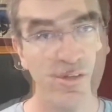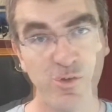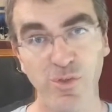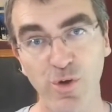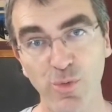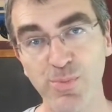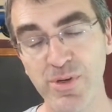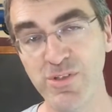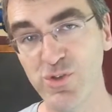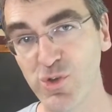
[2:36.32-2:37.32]
so the
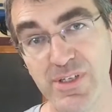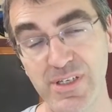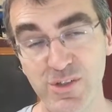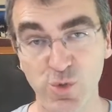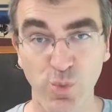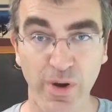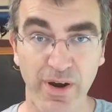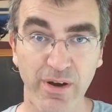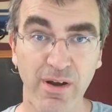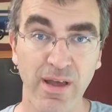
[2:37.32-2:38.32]
opening social is
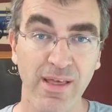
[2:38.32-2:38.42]
where